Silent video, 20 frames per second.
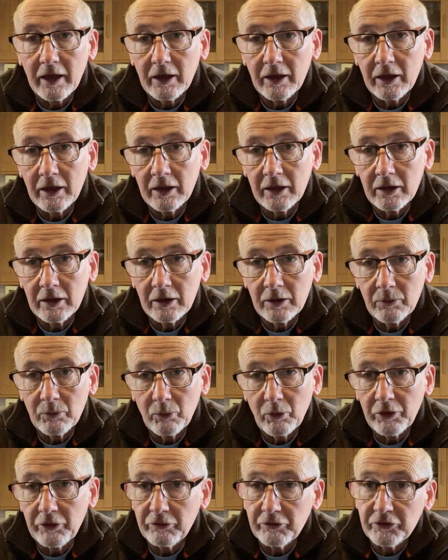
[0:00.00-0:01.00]

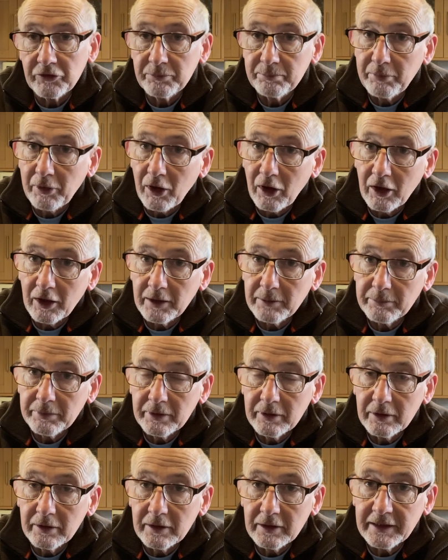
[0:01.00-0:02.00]
whether it's pipe
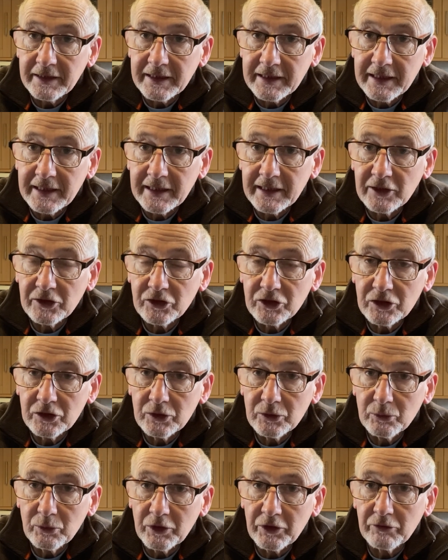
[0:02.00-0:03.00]
leaking
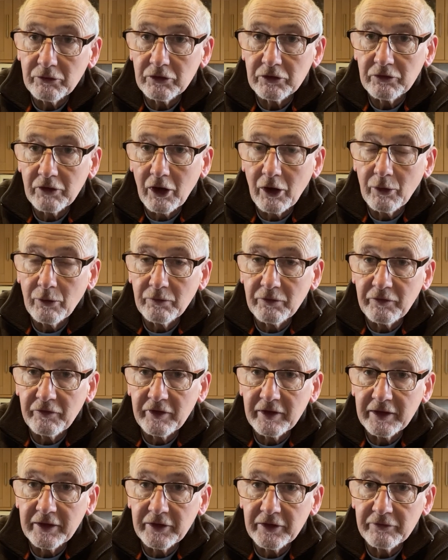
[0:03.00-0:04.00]
issue, whether it's
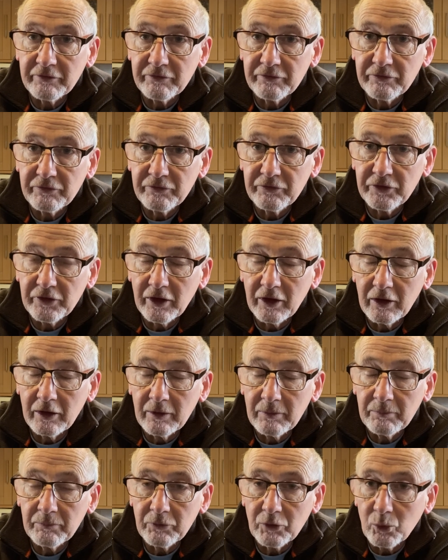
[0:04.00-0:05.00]
overfilling
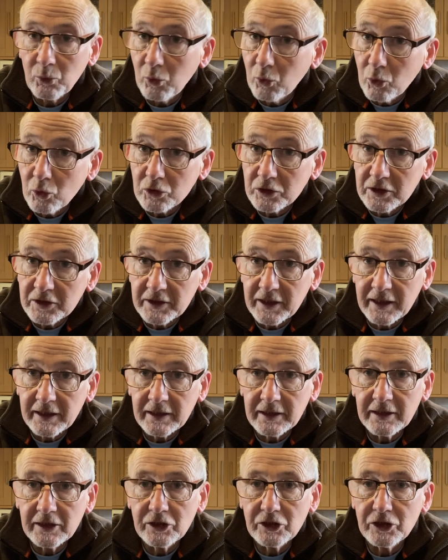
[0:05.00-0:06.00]
the water
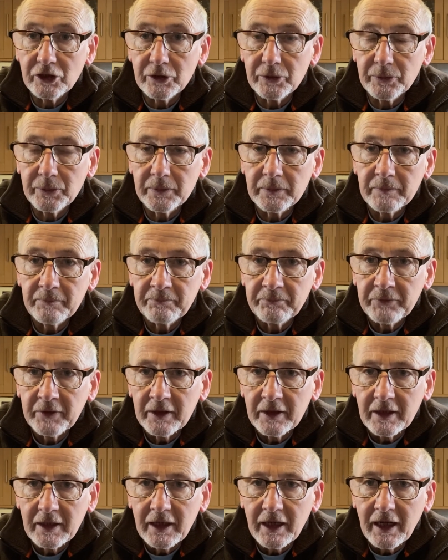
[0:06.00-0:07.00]
tank issue.
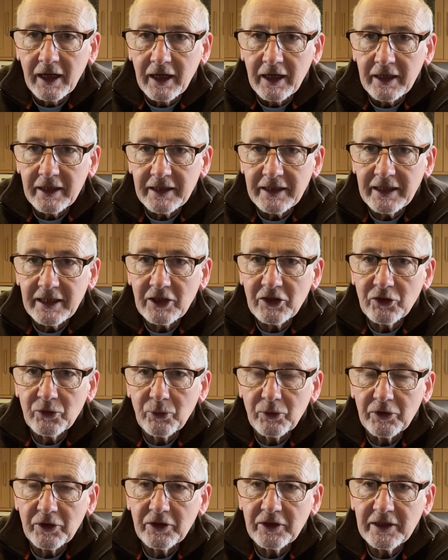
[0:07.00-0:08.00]
Each
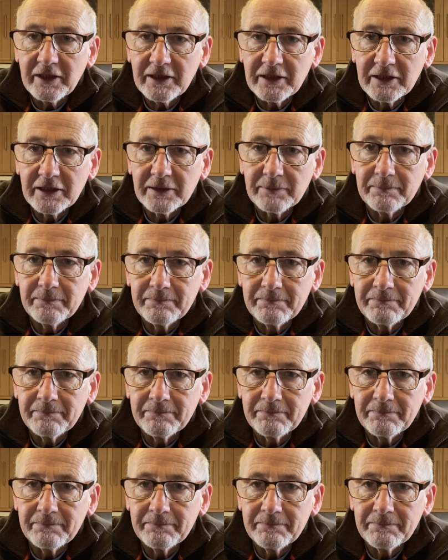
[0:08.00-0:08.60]
one of these